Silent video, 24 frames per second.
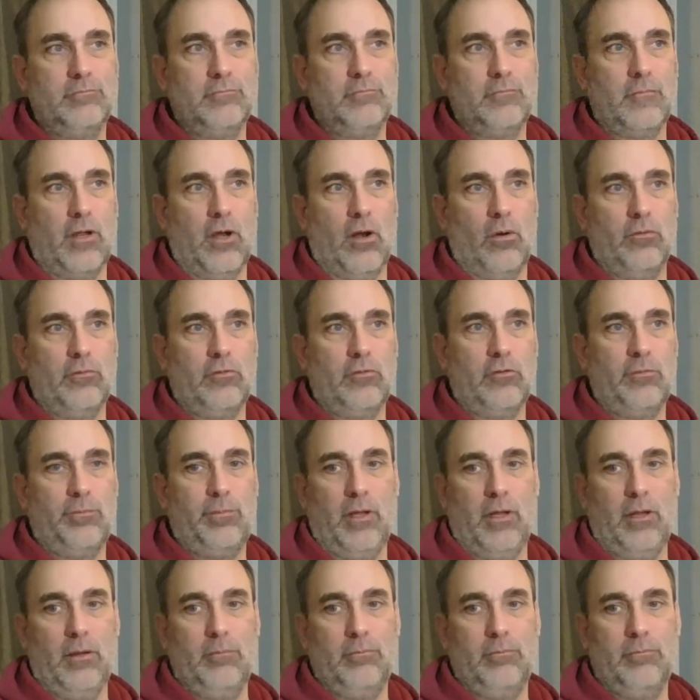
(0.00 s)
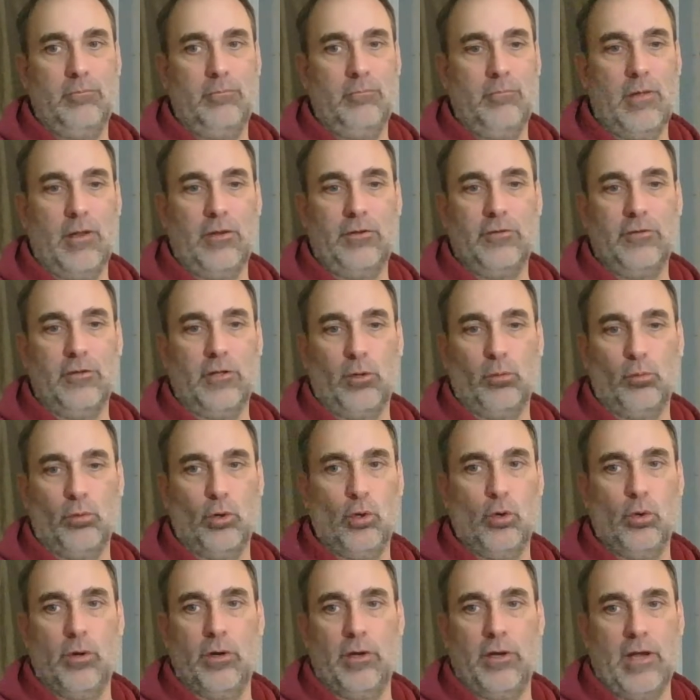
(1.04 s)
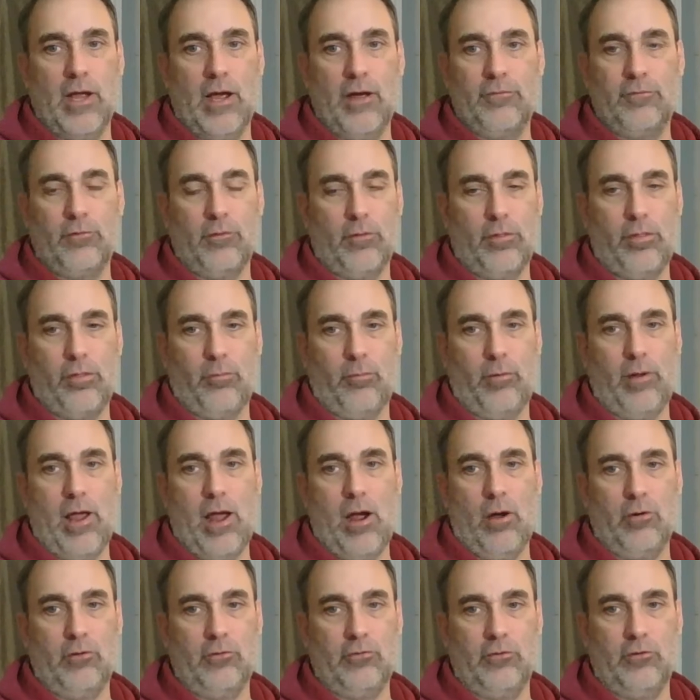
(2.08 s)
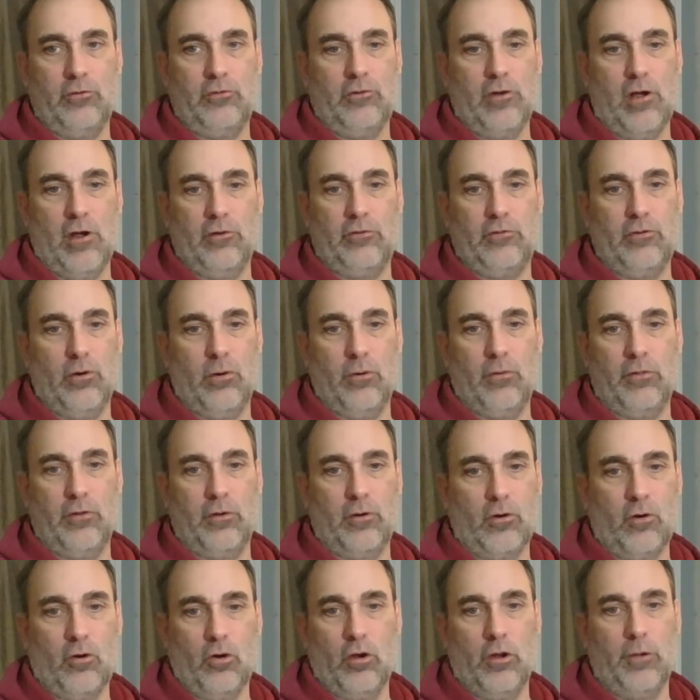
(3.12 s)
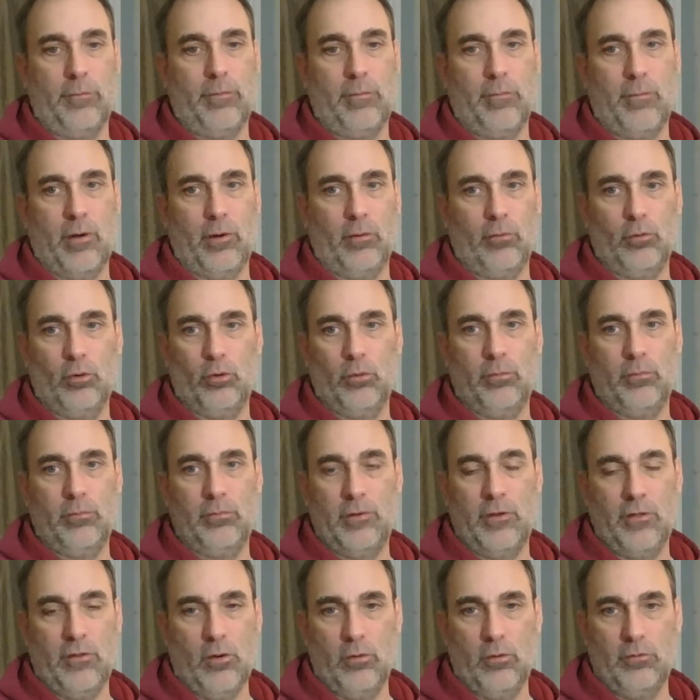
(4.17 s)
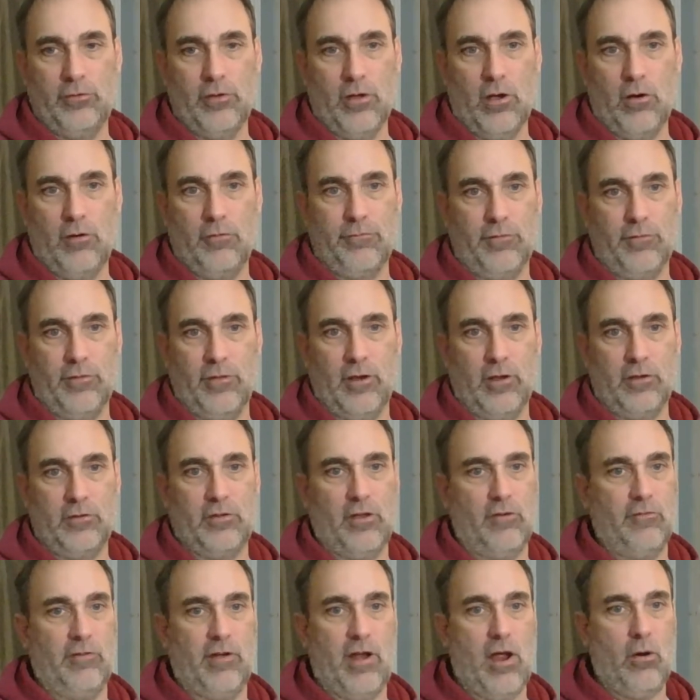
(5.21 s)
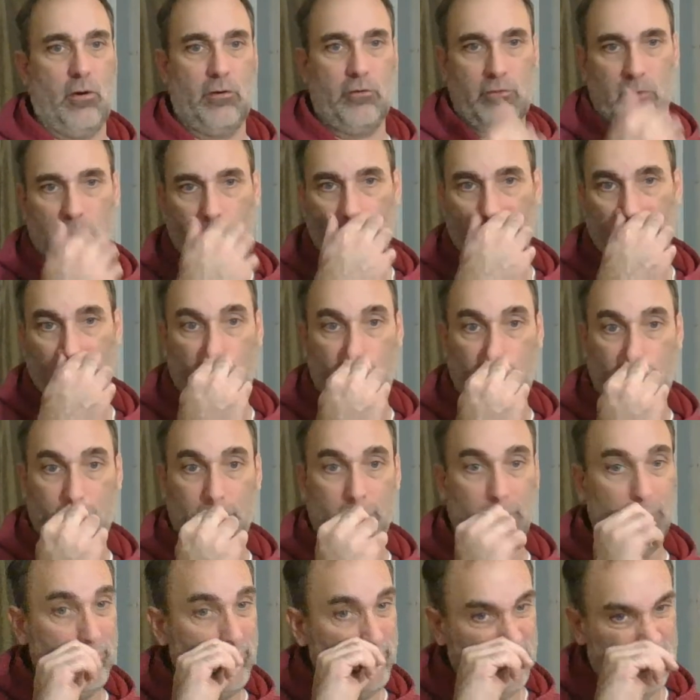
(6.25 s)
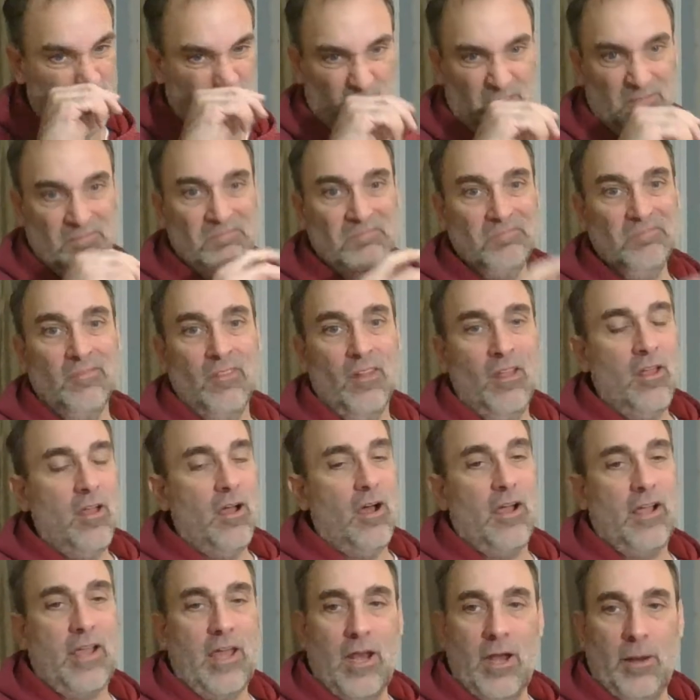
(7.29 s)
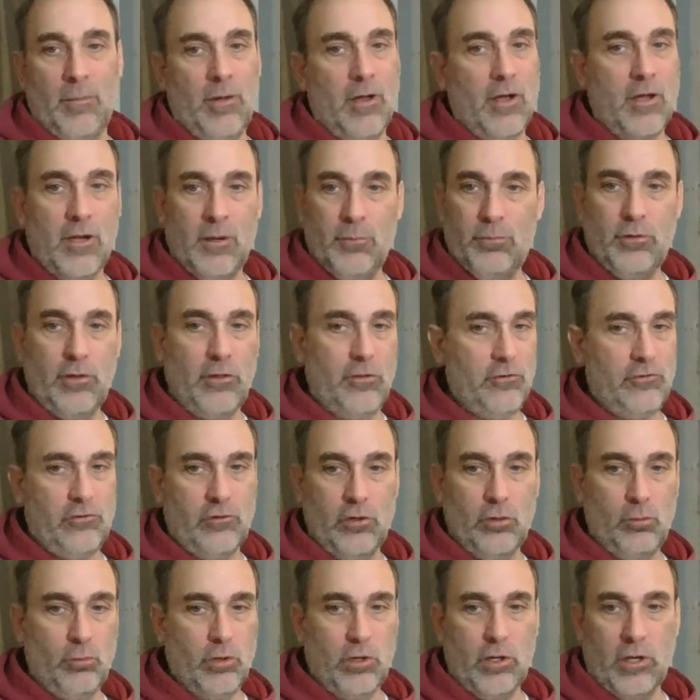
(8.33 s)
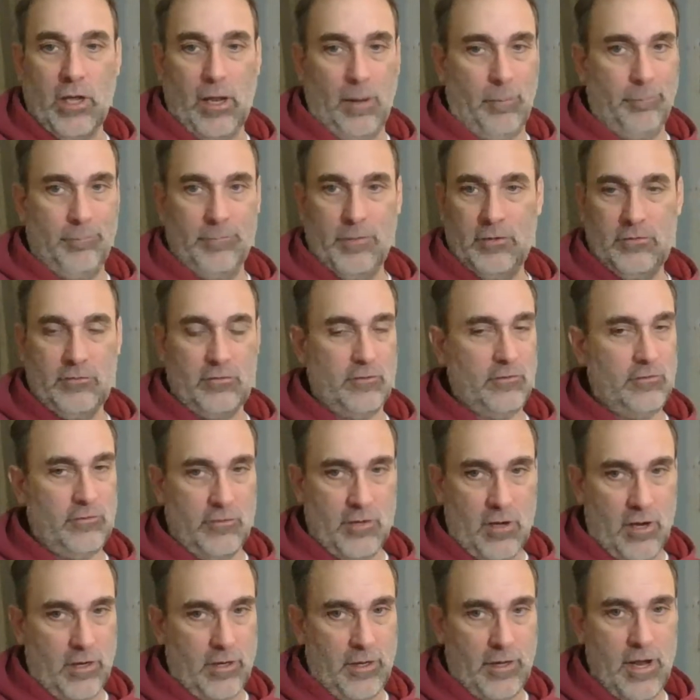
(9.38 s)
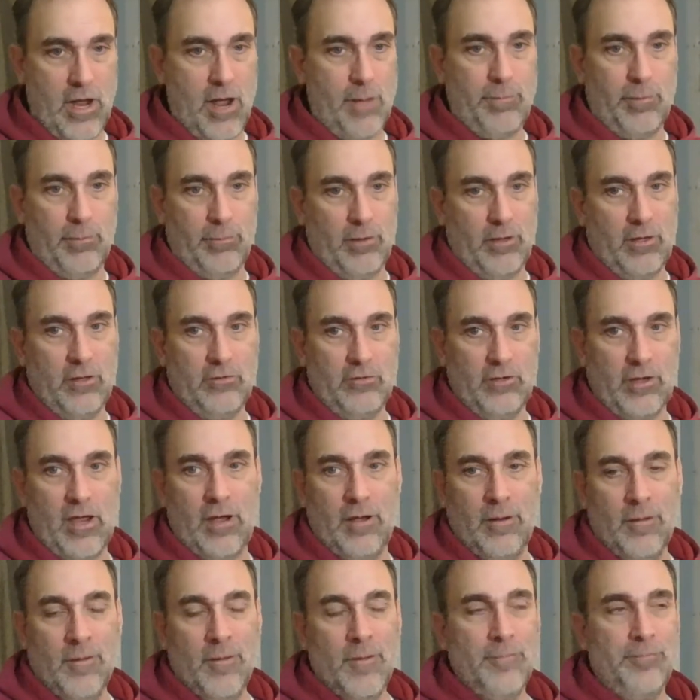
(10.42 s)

you know, just be mentally ruined after three hours on the SHOT Show and then curled up in my room in the hotel for the next seven hours. Right? So, again, I'm not going to play the shoulda, woulda game. That's just not going to happen because, again,